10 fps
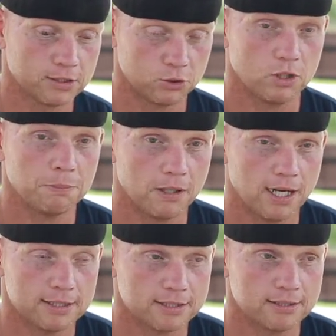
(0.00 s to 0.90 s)
doing
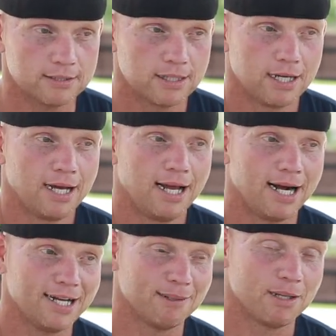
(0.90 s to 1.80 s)
appliances.
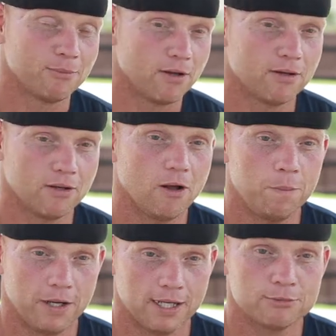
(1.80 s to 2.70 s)
I helped my
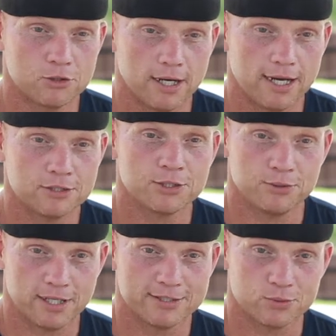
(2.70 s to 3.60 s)
brother-in-law pick up trash
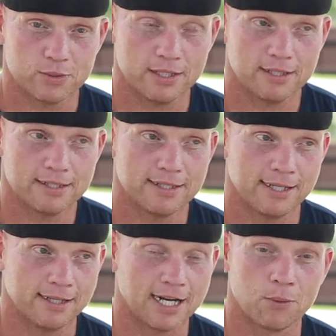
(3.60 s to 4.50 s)
2 days a week,
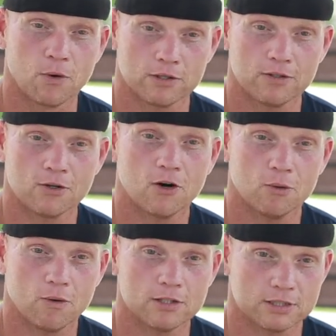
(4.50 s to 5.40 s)
and then I worked at the
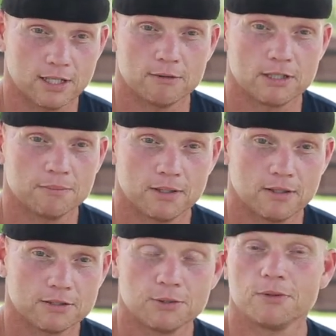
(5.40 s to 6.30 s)
car wash. I was up
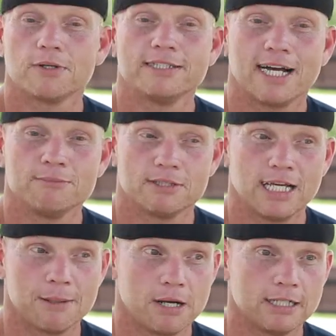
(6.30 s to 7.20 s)
there 2 or 3 times a
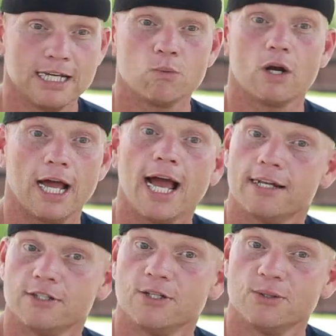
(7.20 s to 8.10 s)
day, but I did what I
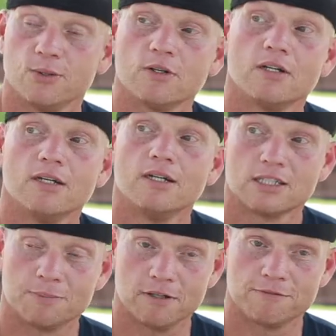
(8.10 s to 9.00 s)
had to do
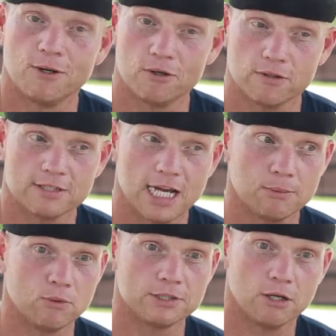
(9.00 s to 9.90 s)
to put food on the
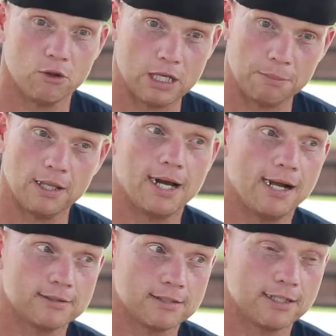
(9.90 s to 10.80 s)
table until the
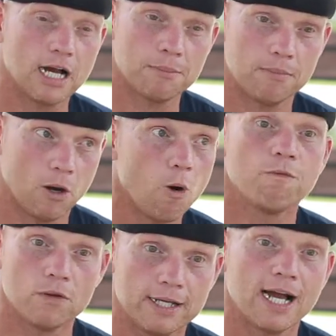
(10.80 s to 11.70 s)
appliances
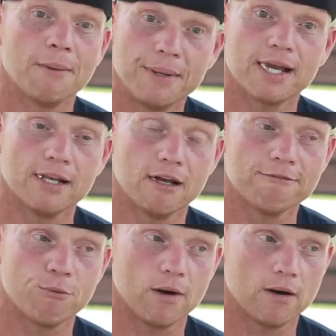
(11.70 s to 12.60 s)
hopefully got big
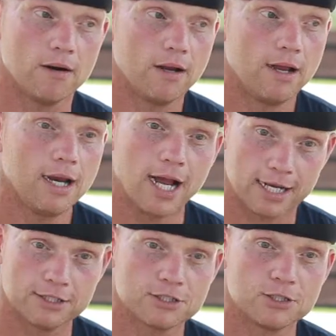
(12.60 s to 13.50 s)
enough where I
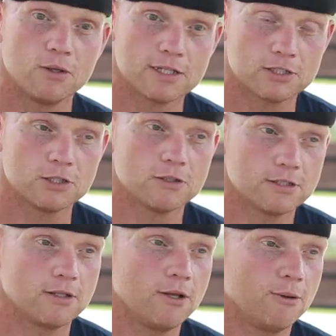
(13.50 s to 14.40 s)
could just do this
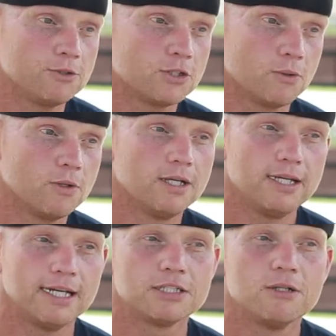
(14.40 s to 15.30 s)
alone. So
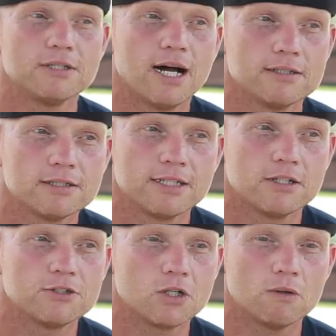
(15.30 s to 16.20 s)
in 2010
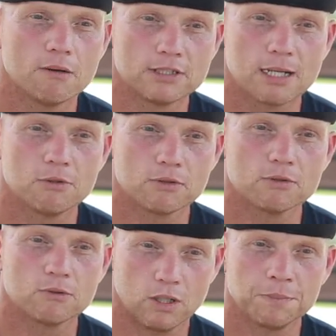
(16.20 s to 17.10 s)
or so, I was able to
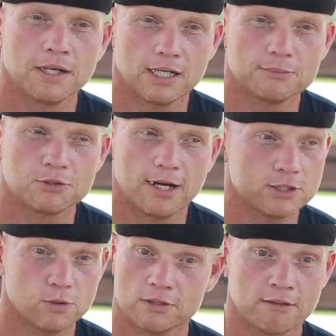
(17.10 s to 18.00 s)
quit picking up
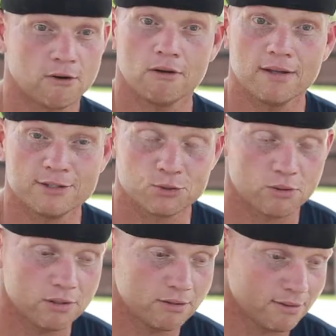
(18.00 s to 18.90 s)
trash, which I thoroughly
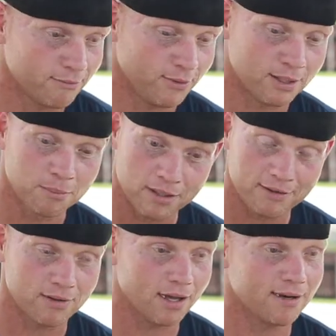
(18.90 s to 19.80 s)
enjoyed, if you can
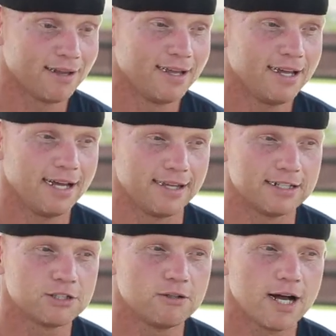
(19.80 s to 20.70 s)
believe that. And then
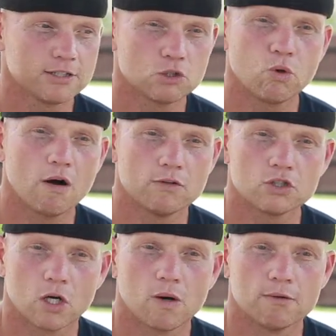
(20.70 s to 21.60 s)
in 2012 or
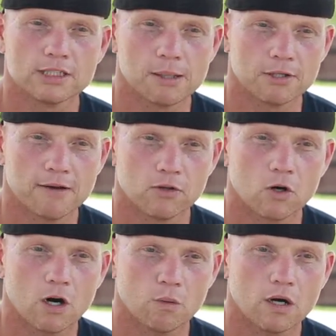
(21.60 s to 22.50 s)
so, I was able to give the
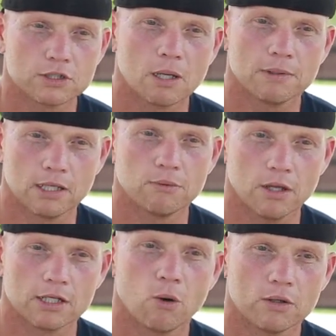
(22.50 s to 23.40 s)
car wash up and then
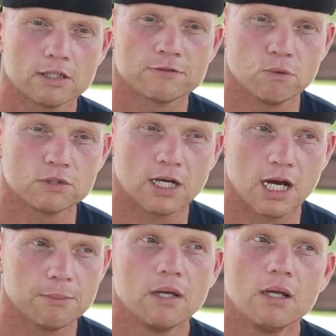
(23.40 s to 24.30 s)
really go at this full
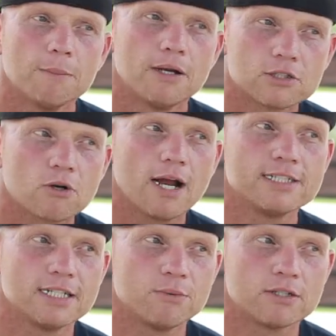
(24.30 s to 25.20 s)
time. But it's
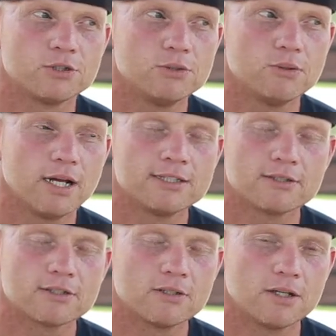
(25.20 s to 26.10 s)
crazy because
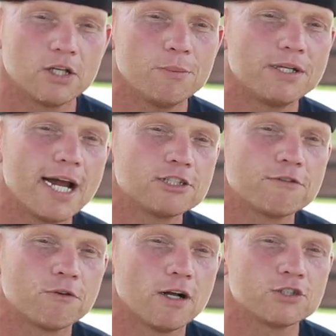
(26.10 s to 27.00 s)
it's human
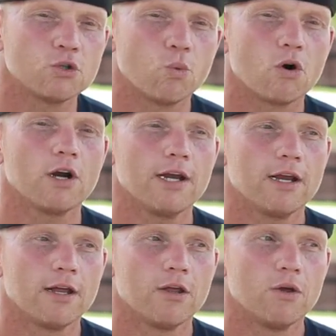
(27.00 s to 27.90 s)
nature for us to worry.